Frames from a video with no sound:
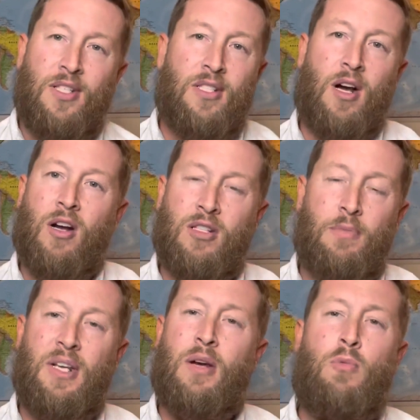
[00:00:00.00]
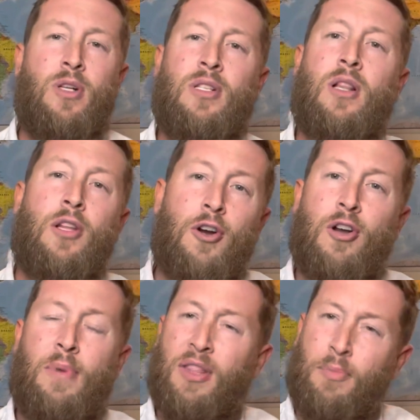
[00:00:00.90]
to talk to me and want to learn
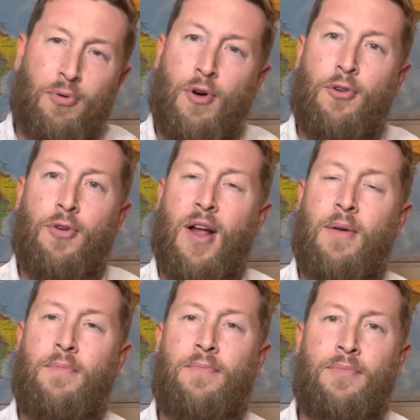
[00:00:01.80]
about the program.